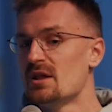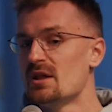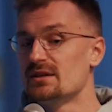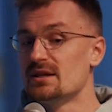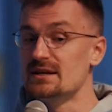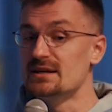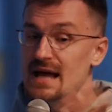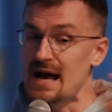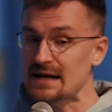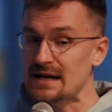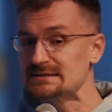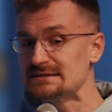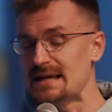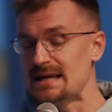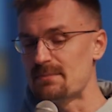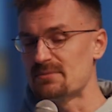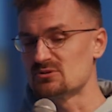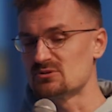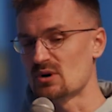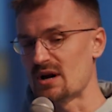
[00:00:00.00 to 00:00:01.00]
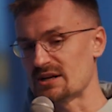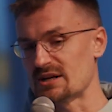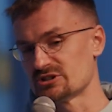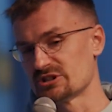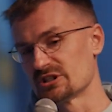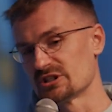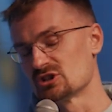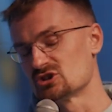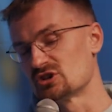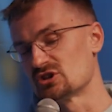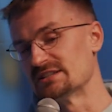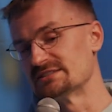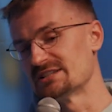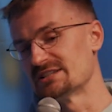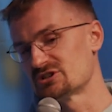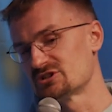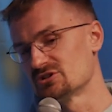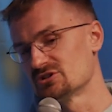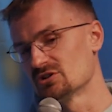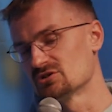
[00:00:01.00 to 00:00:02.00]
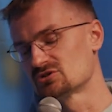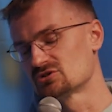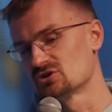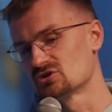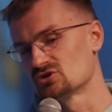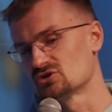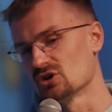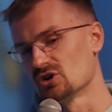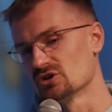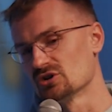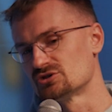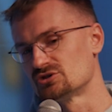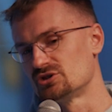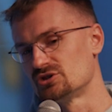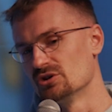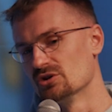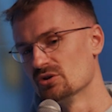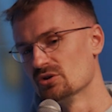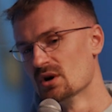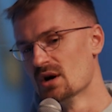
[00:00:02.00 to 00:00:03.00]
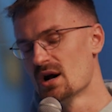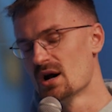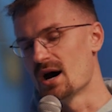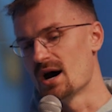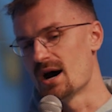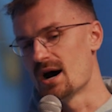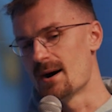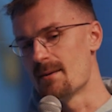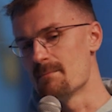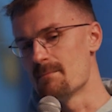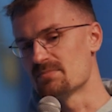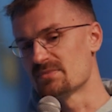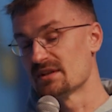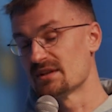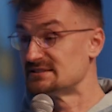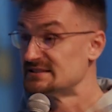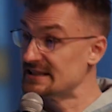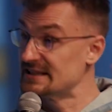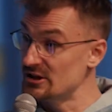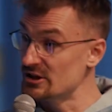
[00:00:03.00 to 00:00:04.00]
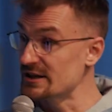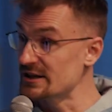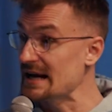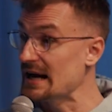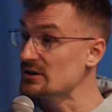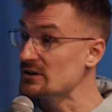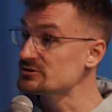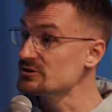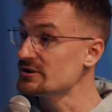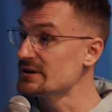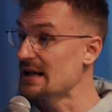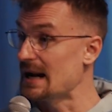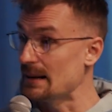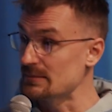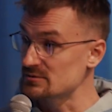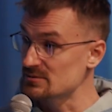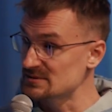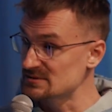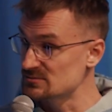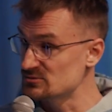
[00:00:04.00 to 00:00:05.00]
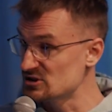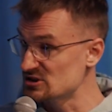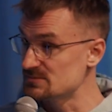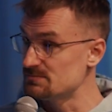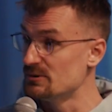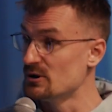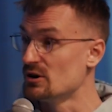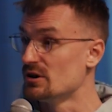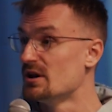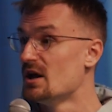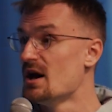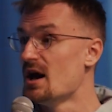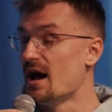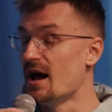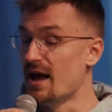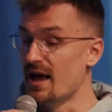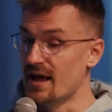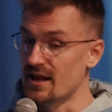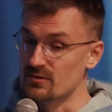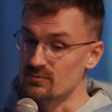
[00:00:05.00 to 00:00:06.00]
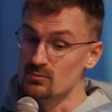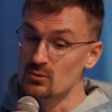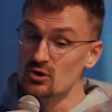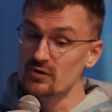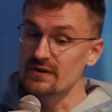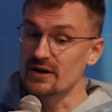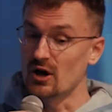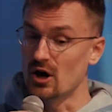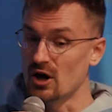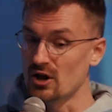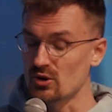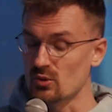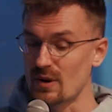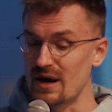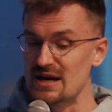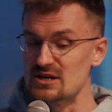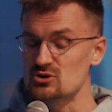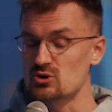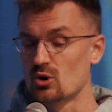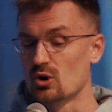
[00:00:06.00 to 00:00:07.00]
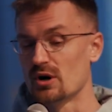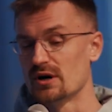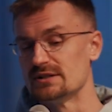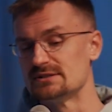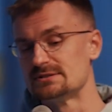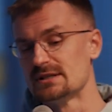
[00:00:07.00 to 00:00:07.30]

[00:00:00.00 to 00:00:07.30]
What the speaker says: The next step is we're actually going to transition those controls to a security council that Optimism just built and moving all the way towards